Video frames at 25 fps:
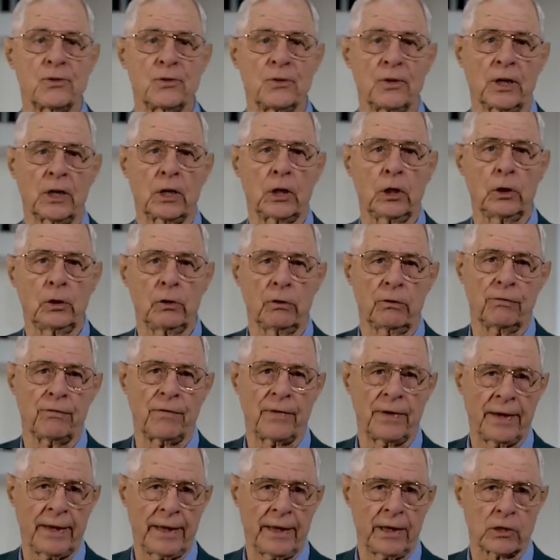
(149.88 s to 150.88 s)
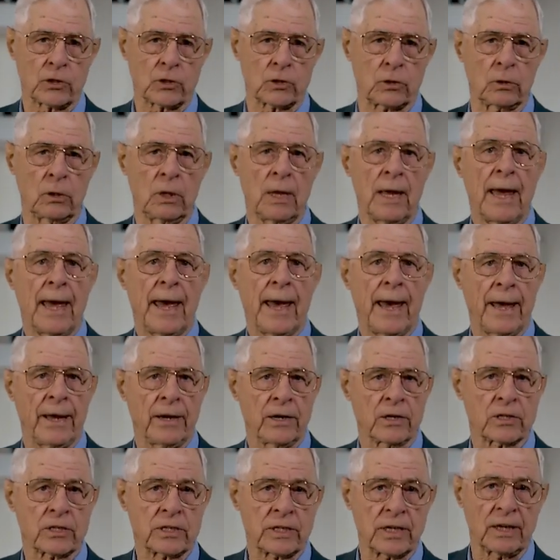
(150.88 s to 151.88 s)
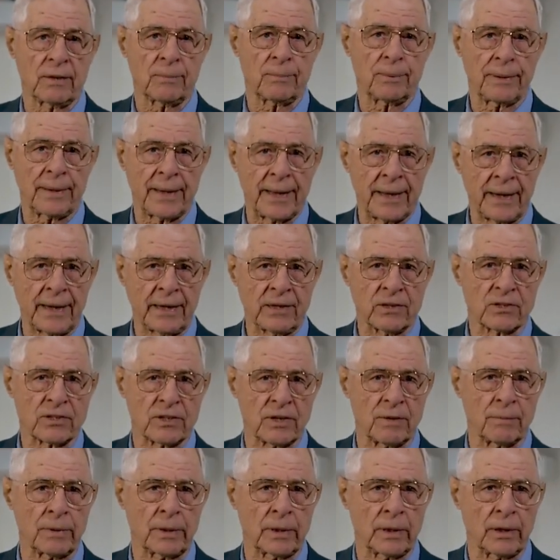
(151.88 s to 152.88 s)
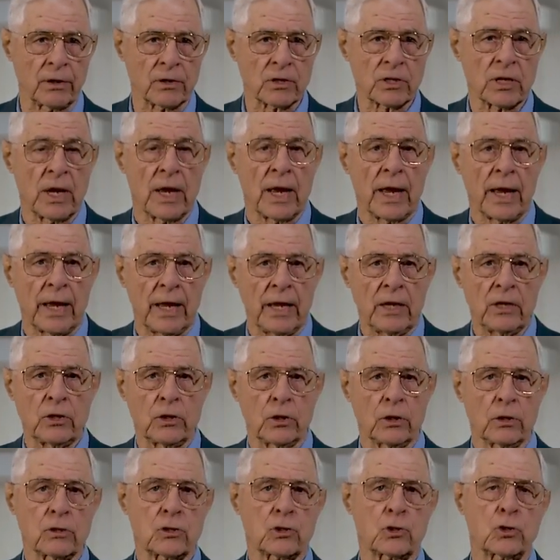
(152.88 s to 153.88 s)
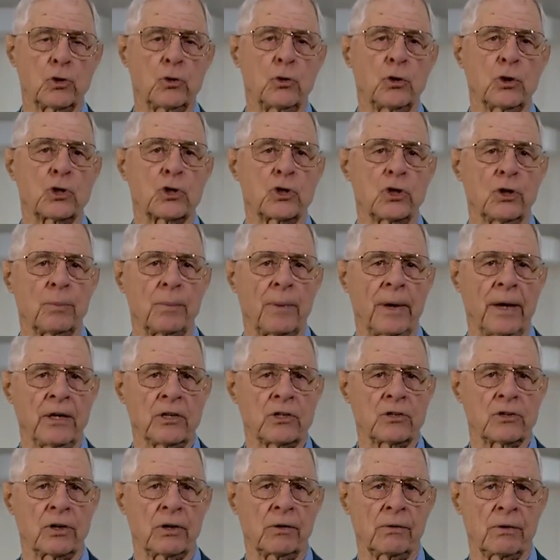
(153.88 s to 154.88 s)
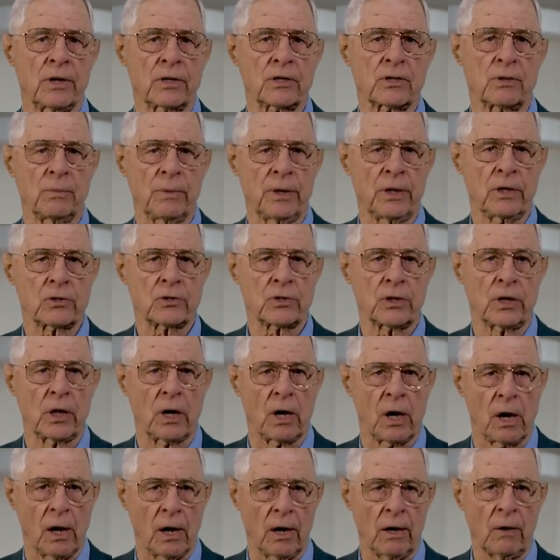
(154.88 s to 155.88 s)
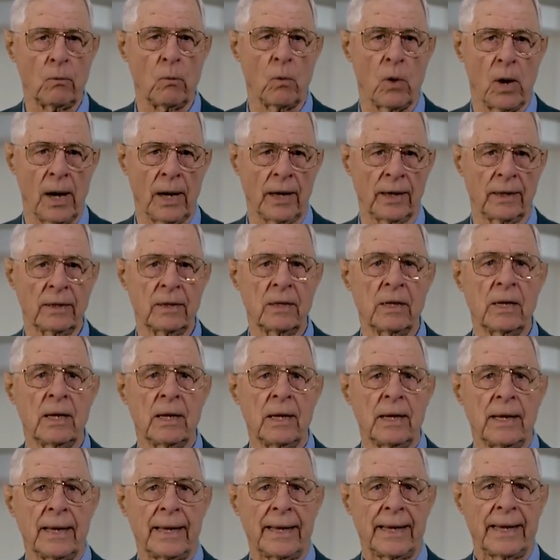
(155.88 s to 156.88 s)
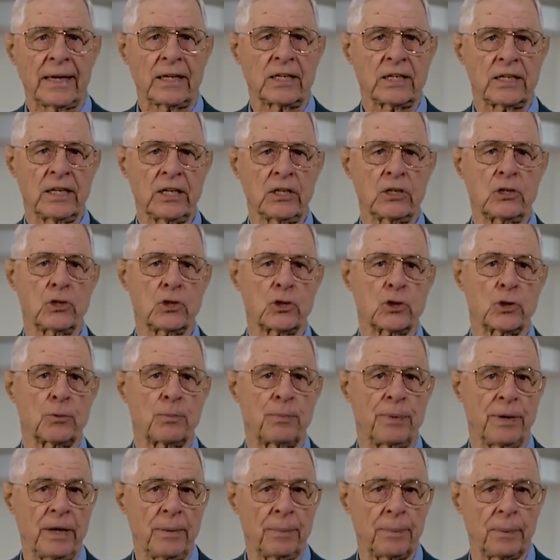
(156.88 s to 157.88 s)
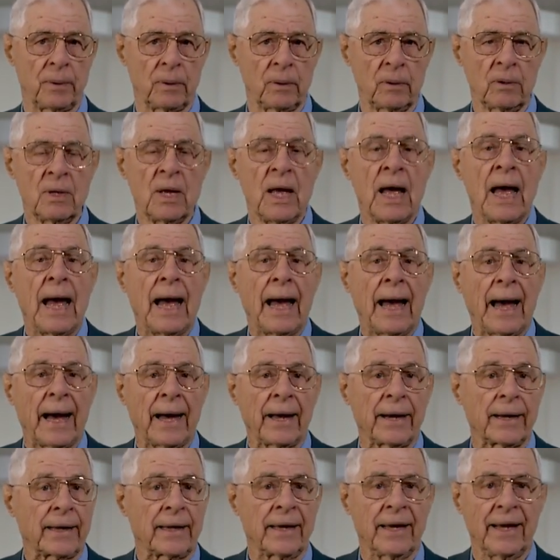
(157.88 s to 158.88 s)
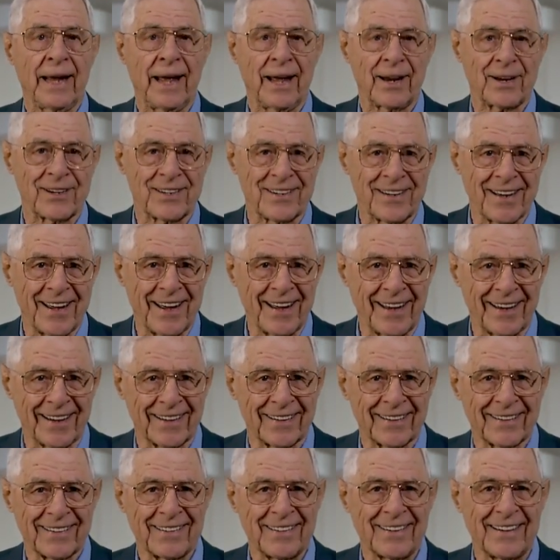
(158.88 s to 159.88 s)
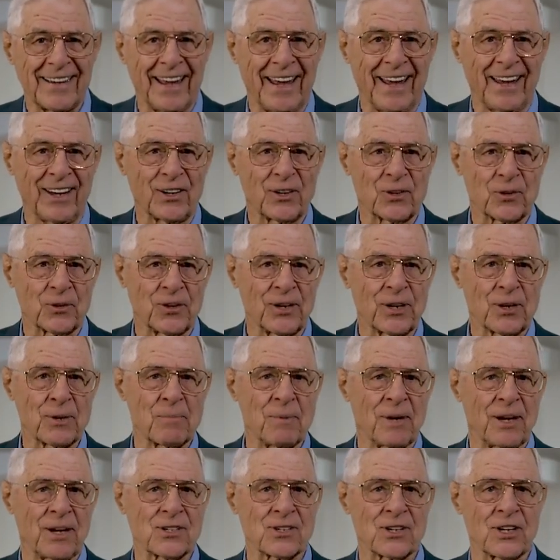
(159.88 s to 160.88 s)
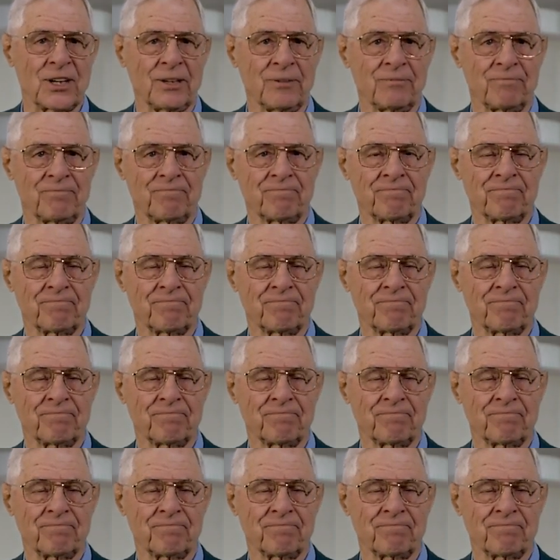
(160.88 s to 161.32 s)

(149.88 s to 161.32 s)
to include financial and estate planning seminars in your stewardship and generosity ministry are: 1, it teaches your people how to get out of debt and create a budget.